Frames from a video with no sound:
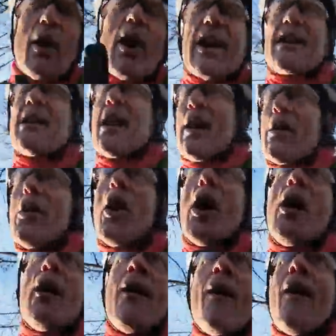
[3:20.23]
I know
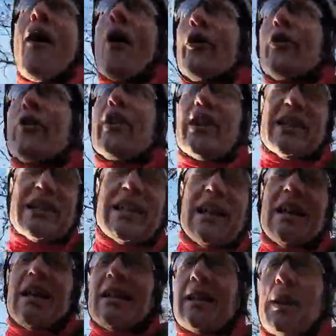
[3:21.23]
on this
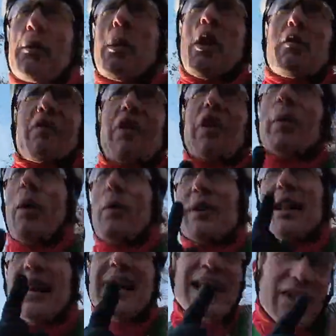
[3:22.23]
they work really well,
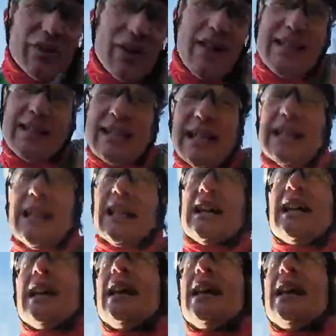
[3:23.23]
and interestingly,